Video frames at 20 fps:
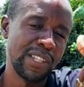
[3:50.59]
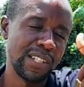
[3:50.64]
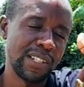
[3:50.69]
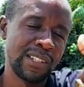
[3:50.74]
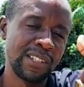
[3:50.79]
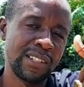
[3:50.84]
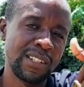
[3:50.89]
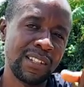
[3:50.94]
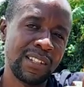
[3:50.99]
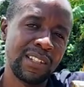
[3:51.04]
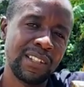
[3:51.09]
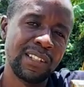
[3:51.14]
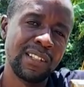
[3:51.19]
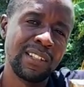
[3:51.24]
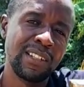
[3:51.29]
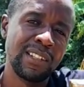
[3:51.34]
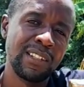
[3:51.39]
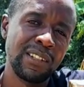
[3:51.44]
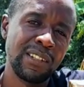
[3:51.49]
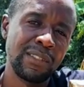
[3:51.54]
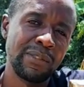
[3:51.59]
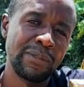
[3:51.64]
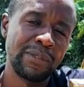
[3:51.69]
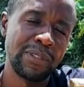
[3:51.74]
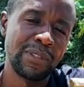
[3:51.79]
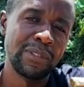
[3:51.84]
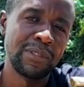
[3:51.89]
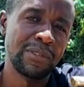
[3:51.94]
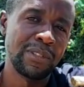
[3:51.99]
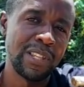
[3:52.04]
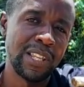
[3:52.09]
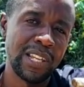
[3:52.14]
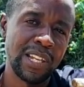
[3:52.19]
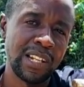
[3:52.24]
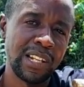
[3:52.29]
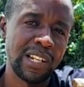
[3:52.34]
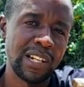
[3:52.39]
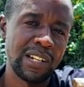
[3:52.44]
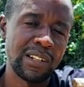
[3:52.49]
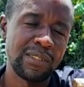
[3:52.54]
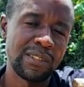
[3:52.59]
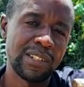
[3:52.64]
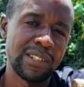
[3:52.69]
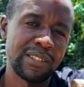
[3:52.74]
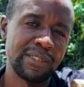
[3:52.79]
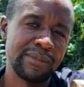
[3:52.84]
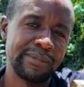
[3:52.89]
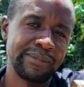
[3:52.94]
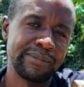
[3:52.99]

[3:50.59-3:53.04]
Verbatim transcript: this for, for their greenhouse